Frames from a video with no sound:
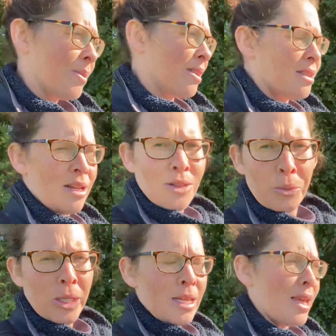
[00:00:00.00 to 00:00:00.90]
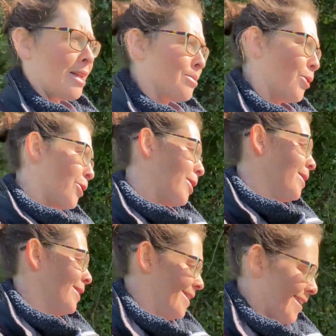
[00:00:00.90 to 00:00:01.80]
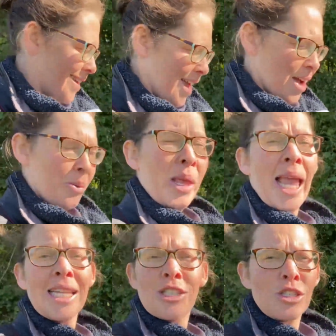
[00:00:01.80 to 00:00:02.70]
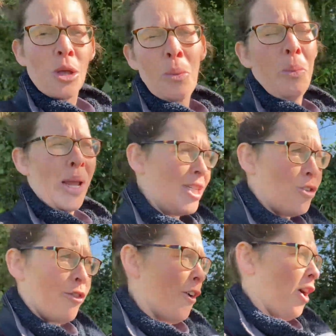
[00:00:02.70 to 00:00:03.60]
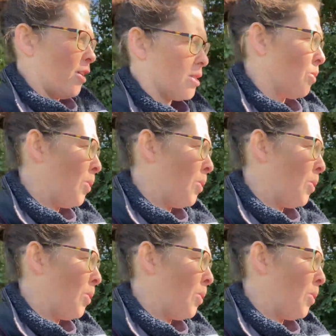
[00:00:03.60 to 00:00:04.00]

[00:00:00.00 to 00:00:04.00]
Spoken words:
it's another week again tomorrow. Weekends just go way too fast.